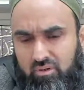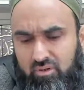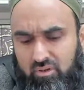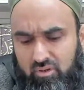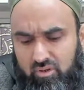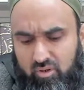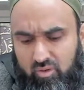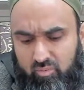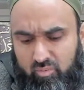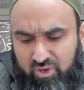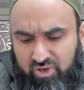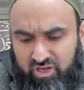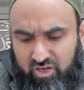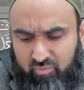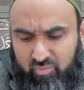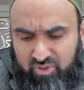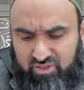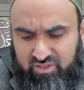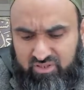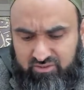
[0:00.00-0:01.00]
But dear
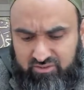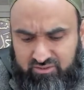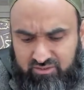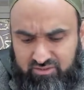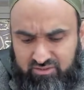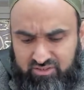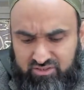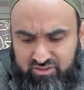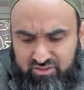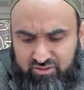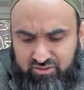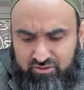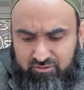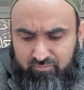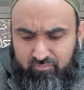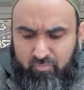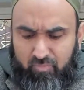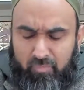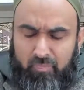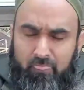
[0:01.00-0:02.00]
brothers and sisters,
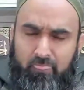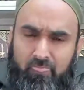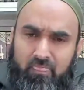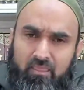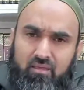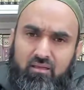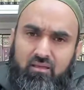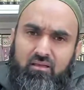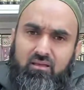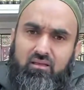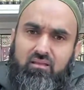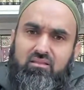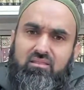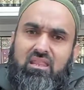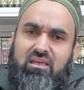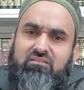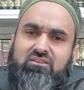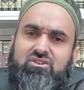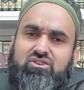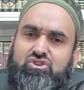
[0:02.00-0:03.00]
never
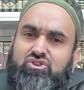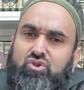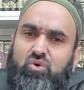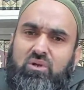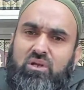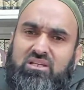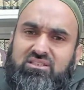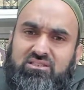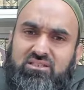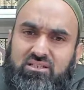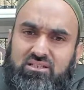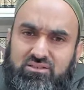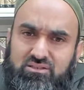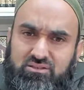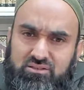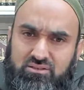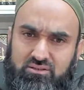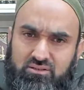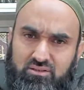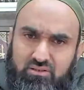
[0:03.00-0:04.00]
show laziness
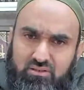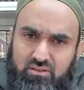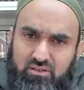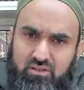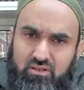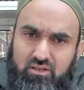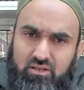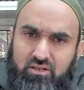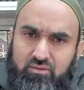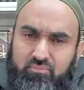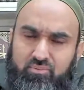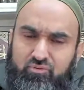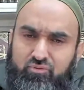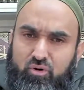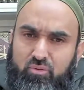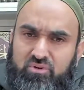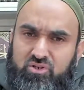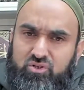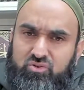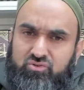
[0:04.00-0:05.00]
in performing
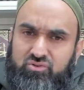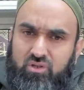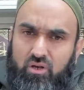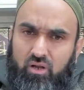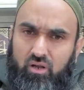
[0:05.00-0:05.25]
your salah.